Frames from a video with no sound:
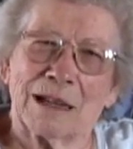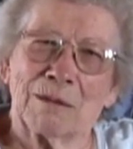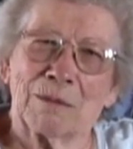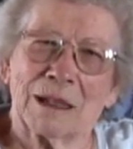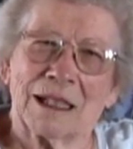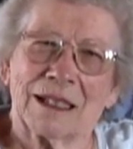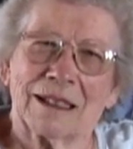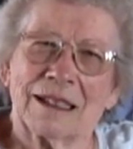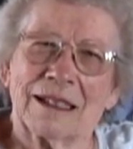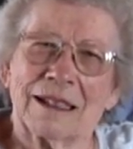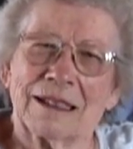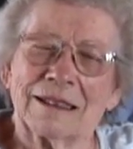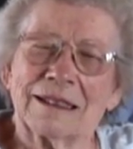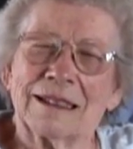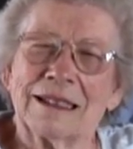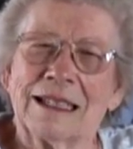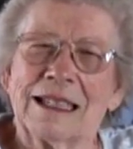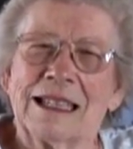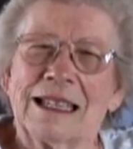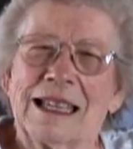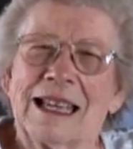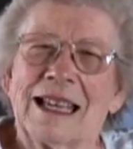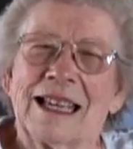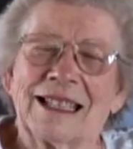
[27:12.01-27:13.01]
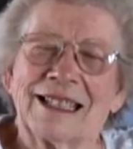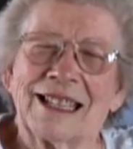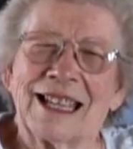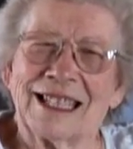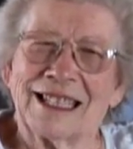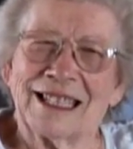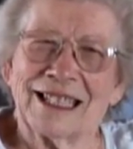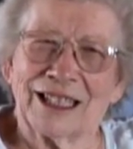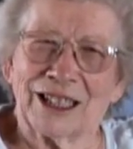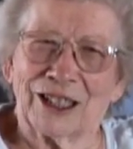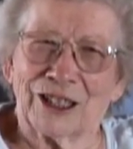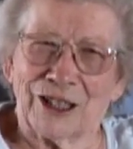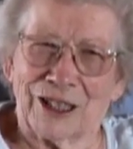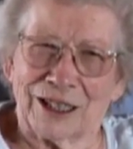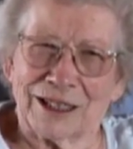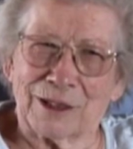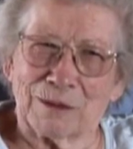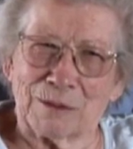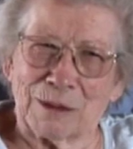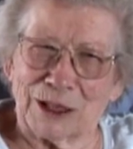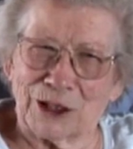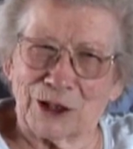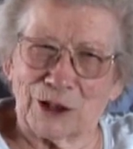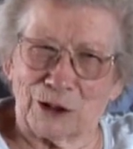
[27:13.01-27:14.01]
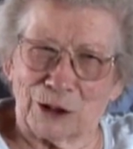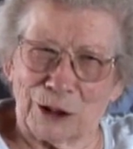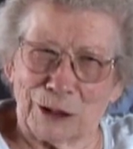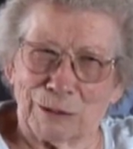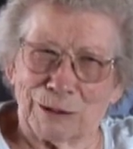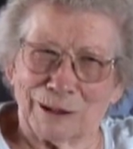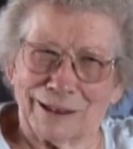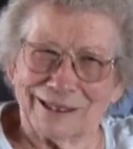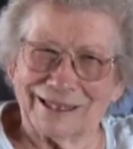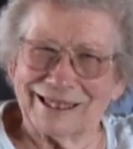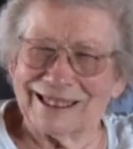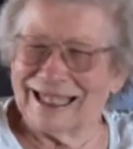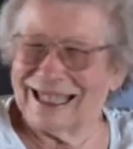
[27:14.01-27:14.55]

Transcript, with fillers: I mean, and I didn't cause much trouble.